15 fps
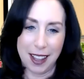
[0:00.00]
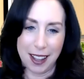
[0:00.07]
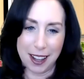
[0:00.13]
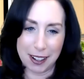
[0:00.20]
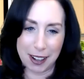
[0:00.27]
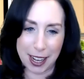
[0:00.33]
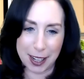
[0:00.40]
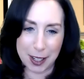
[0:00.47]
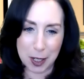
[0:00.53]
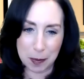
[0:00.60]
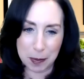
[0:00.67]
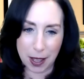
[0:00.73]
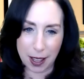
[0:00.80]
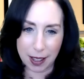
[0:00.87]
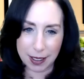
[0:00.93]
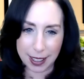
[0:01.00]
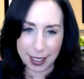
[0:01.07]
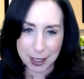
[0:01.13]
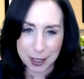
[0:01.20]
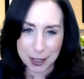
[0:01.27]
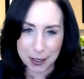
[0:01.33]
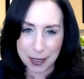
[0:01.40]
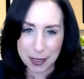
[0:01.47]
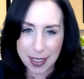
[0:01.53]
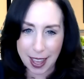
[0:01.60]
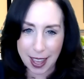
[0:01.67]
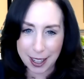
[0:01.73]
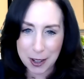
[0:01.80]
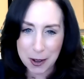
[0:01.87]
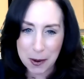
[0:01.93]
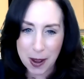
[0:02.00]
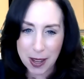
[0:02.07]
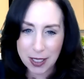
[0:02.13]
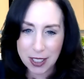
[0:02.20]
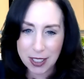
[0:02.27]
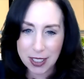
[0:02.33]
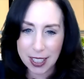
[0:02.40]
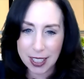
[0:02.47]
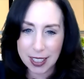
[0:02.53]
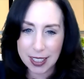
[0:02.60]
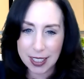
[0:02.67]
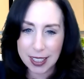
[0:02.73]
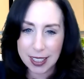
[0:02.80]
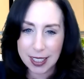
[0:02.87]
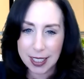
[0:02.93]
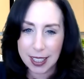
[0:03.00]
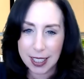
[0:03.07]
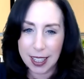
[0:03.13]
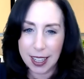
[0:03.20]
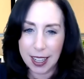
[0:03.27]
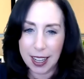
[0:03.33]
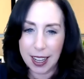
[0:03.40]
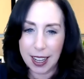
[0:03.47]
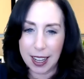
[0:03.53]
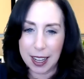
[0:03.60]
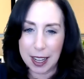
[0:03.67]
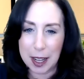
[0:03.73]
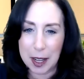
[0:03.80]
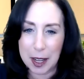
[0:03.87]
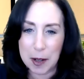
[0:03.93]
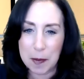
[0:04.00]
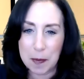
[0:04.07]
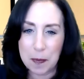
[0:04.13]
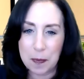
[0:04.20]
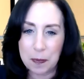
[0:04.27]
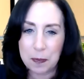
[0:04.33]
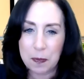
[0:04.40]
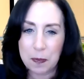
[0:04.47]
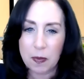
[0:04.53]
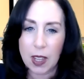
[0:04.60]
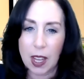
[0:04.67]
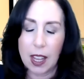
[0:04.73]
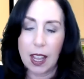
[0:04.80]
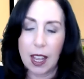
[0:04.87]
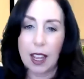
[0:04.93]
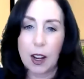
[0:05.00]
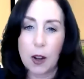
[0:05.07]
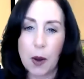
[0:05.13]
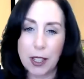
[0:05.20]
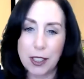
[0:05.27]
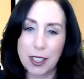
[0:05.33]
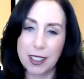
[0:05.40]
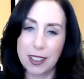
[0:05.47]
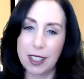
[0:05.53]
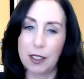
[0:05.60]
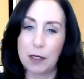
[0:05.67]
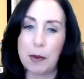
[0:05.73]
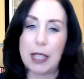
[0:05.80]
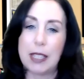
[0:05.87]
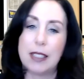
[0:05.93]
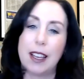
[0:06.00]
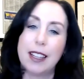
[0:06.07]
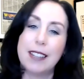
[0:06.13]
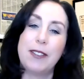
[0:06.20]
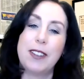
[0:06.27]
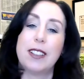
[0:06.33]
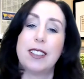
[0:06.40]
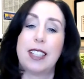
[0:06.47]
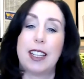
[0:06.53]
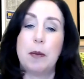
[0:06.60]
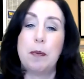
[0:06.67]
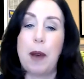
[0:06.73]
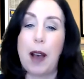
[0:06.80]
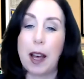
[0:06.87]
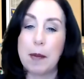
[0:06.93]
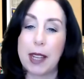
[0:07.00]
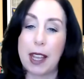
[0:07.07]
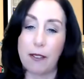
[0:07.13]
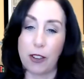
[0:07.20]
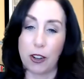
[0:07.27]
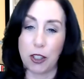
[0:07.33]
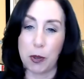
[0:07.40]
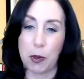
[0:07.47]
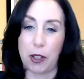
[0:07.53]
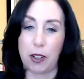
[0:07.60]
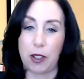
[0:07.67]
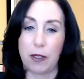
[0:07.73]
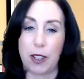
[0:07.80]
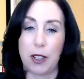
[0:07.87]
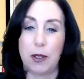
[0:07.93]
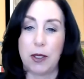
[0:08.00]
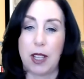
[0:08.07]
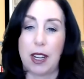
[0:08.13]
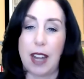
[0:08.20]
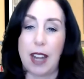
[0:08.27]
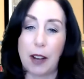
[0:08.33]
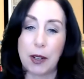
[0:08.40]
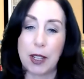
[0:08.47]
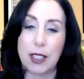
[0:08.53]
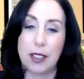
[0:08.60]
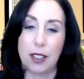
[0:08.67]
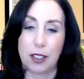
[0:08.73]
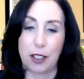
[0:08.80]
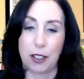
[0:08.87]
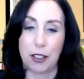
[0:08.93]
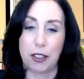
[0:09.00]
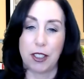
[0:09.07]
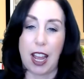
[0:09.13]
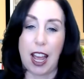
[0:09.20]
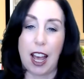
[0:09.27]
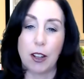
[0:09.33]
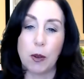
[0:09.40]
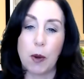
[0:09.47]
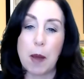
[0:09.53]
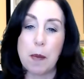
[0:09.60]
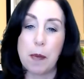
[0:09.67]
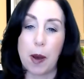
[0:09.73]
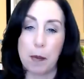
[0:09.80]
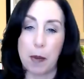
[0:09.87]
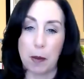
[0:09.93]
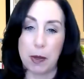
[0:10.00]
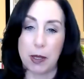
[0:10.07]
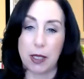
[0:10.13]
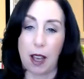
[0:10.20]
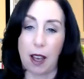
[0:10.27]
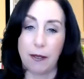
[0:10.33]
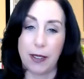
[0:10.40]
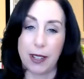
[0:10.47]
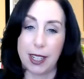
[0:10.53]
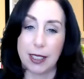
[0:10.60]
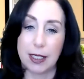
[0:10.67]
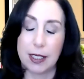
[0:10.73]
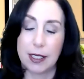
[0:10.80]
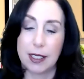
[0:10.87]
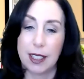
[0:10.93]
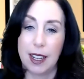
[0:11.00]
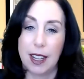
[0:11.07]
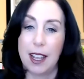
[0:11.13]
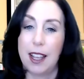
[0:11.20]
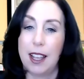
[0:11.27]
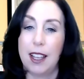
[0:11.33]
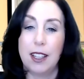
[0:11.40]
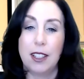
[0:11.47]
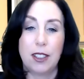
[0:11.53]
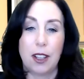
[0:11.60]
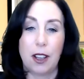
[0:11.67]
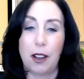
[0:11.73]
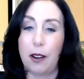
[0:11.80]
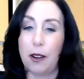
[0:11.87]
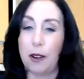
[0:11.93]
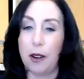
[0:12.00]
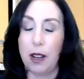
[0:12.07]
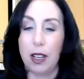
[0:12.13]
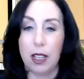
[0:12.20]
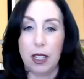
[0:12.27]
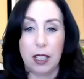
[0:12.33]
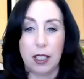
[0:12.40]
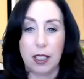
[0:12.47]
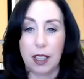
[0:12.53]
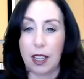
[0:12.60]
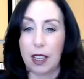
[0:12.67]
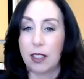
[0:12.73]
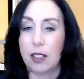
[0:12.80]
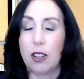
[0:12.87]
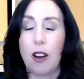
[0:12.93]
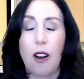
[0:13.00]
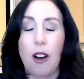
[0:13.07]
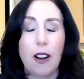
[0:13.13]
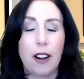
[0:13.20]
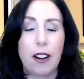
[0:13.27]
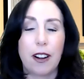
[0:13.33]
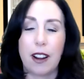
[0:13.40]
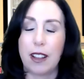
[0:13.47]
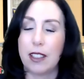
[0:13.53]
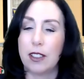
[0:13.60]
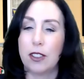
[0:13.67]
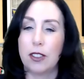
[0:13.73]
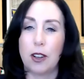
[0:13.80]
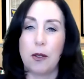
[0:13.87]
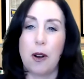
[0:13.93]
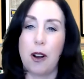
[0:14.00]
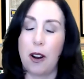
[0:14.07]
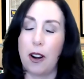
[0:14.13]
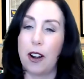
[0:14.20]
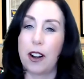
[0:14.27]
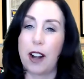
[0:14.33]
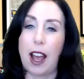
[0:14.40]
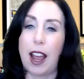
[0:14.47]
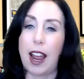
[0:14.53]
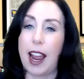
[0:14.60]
all right i hope that answered that question um, question so my son feels like he's bombing at virtual interviews and now he's discouraged how do i bump up his confidence so it's hard it's so hard